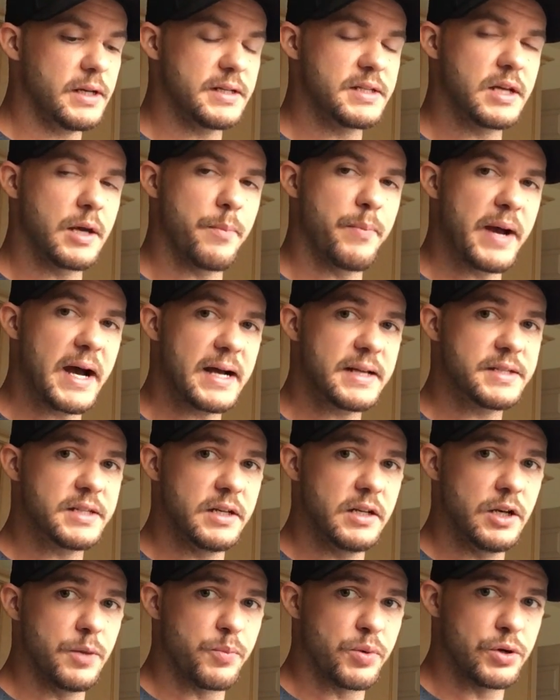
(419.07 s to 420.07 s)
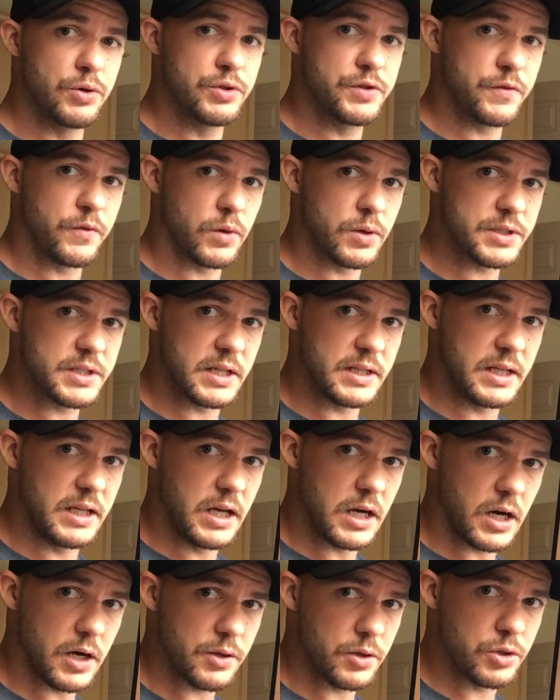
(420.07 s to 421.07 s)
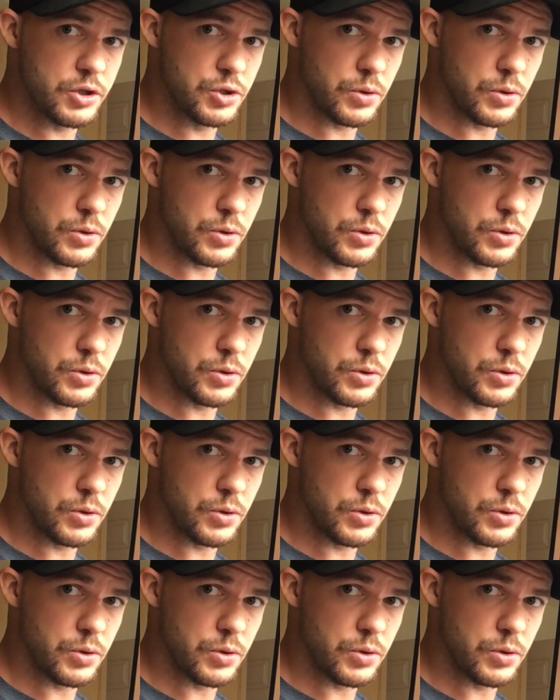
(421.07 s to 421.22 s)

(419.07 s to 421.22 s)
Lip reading: its capacity to produce force at the other